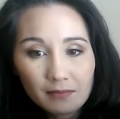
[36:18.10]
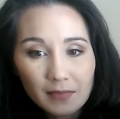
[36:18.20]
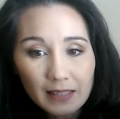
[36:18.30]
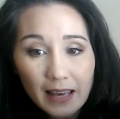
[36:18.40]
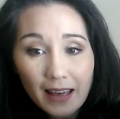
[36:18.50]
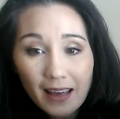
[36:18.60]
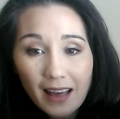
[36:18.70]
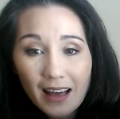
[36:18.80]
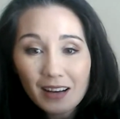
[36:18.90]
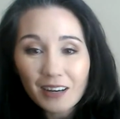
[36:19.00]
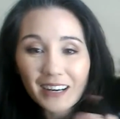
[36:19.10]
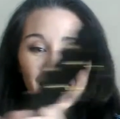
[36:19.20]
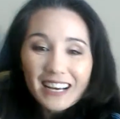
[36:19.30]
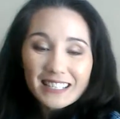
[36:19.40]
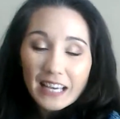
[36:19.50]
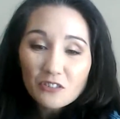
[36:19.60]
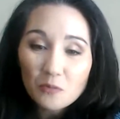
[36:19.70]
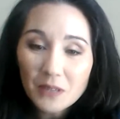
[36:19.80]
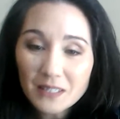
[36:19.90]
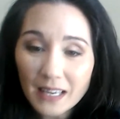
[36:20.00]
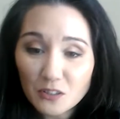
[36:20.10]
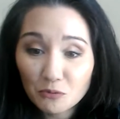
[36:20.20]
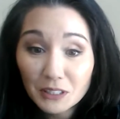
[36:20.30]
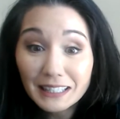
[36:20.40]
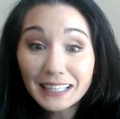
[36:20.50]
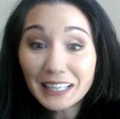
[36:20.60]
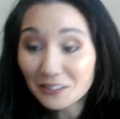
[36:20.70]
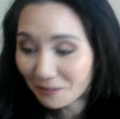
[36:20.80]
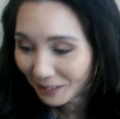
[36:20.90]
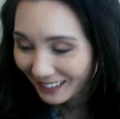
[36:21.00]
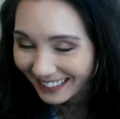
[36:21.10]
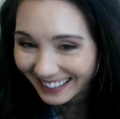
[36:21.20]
yeah, Sandra B says relief.